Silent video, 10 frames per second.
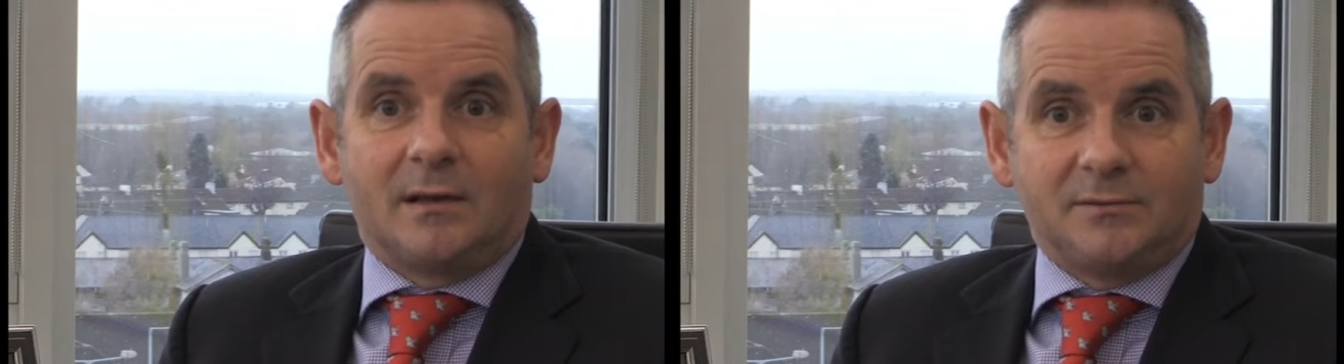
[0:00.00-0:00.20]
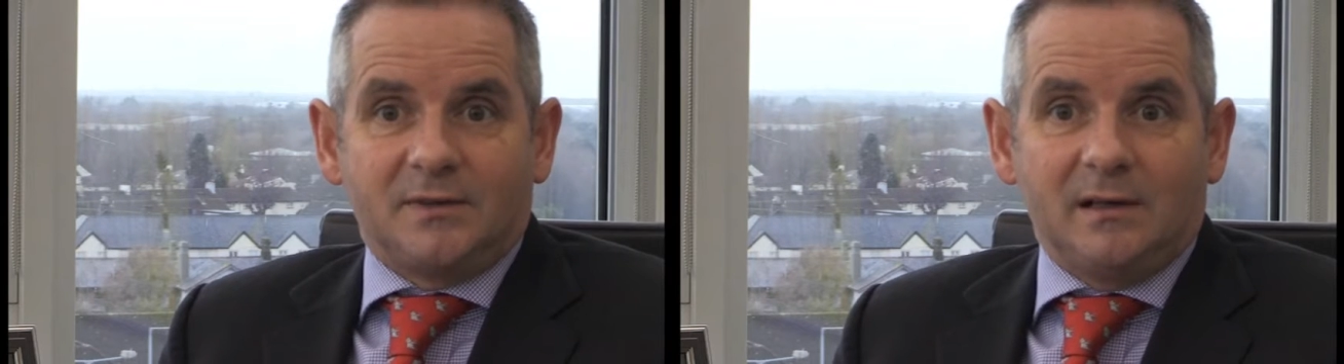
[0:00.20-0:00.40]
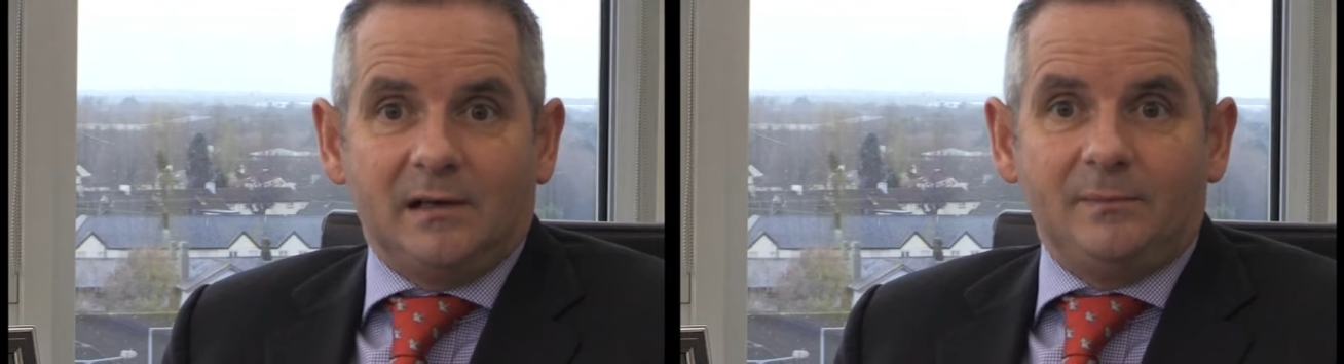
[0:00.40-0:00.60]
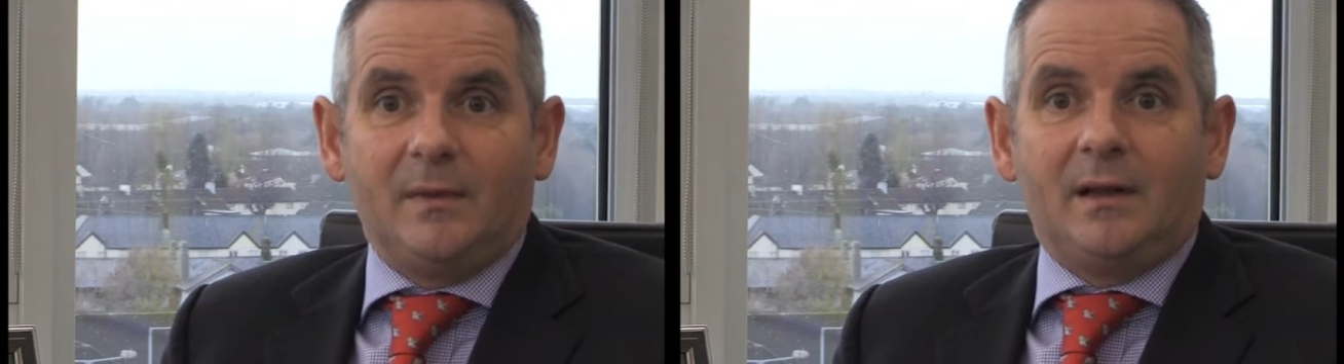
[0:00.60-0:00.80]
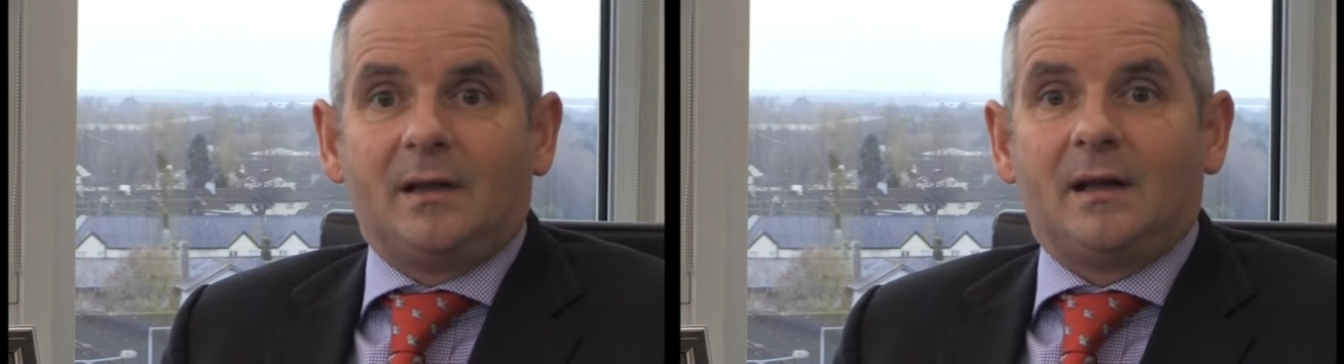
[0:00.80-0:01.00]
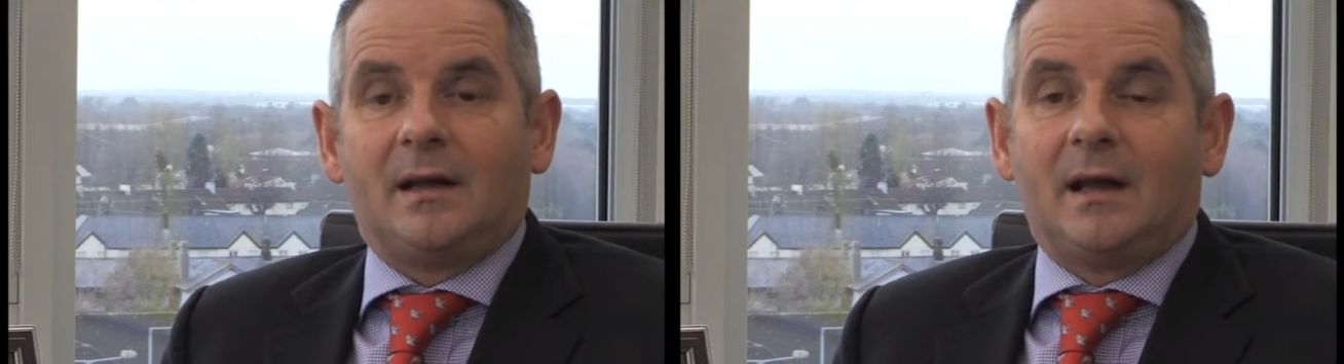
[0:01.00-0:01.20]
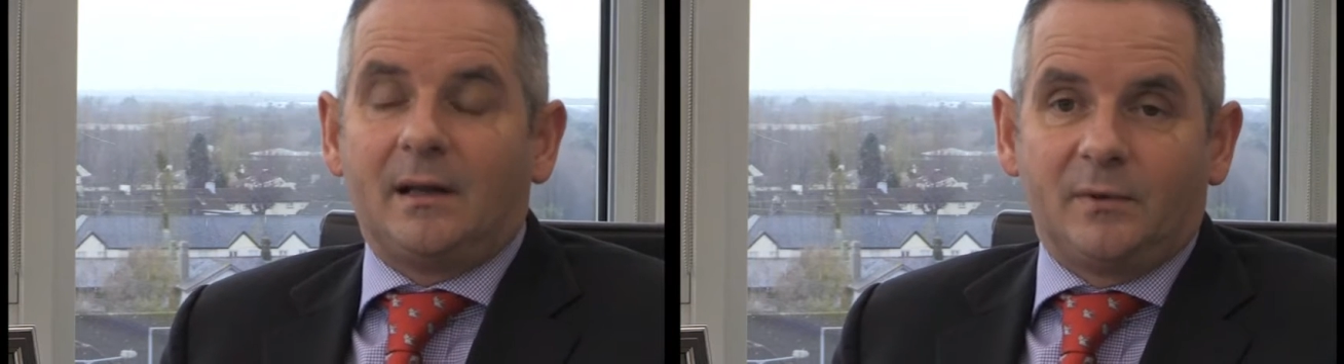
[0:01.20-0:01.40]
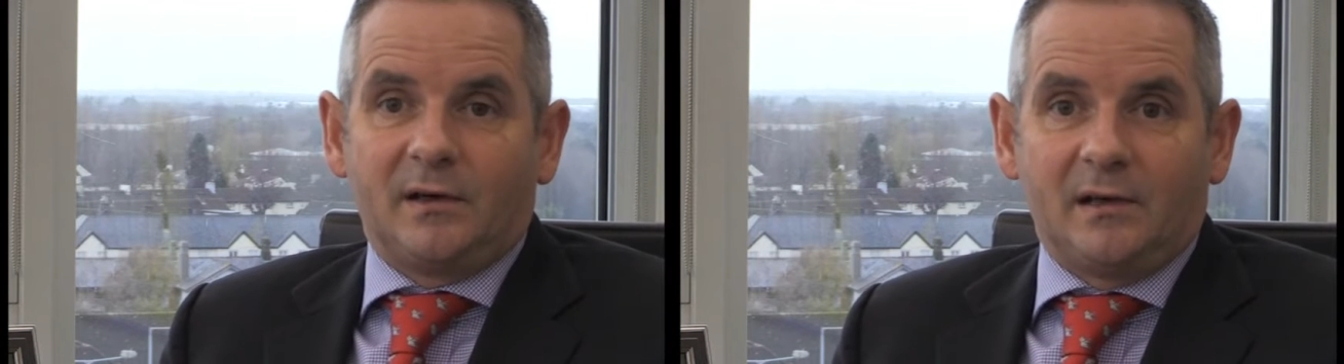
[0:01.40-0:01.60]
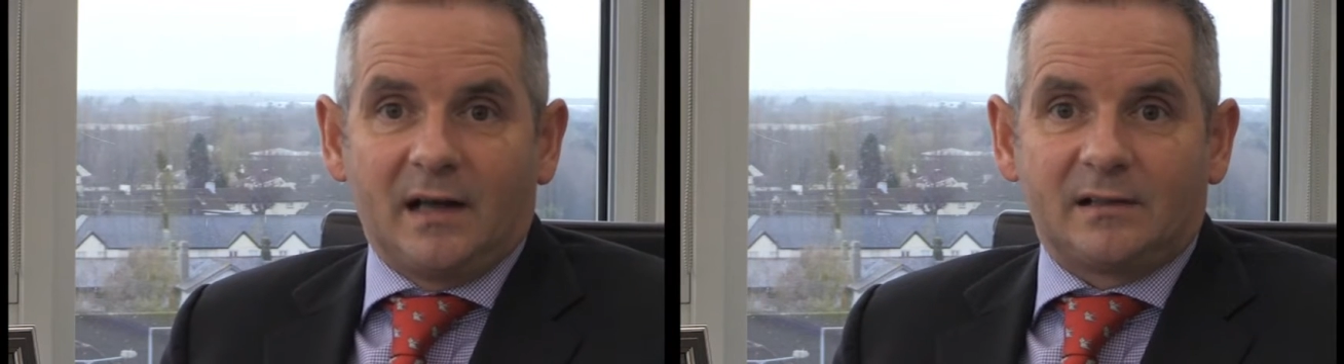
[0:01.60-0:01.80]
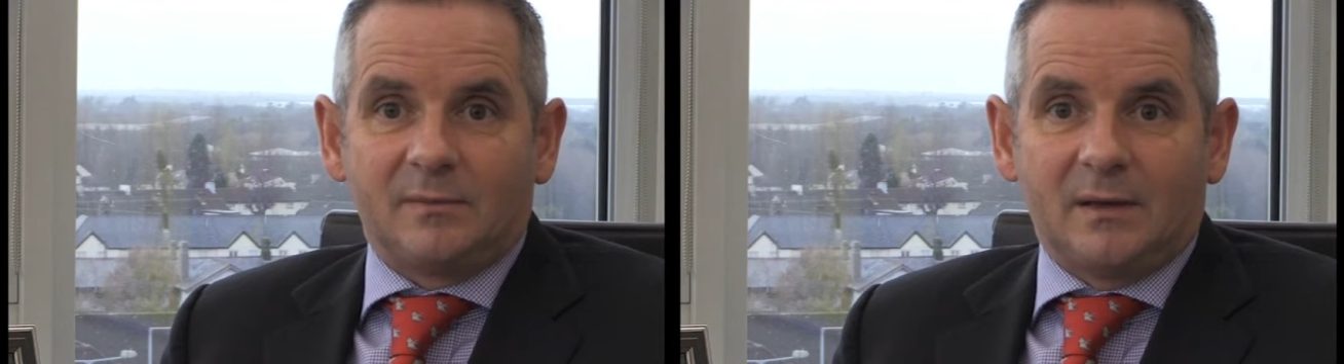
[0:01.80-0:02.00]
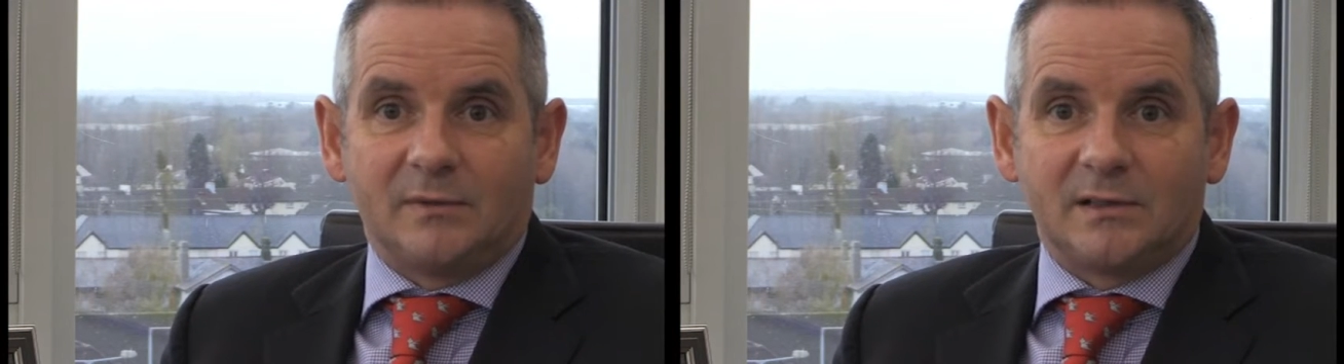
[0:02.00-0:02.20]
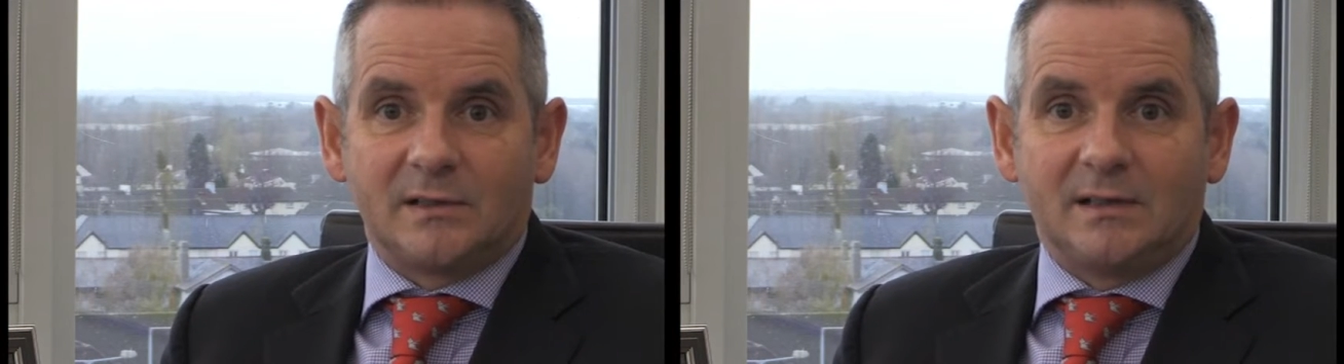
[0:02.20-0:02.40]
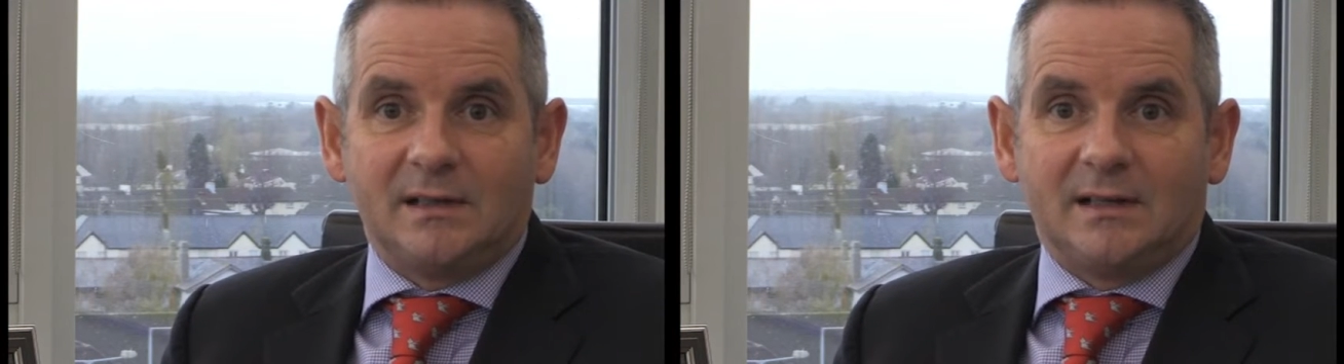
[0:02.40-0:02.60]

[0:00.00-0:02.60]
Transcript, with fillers: of Fingal uh, and with our elected members.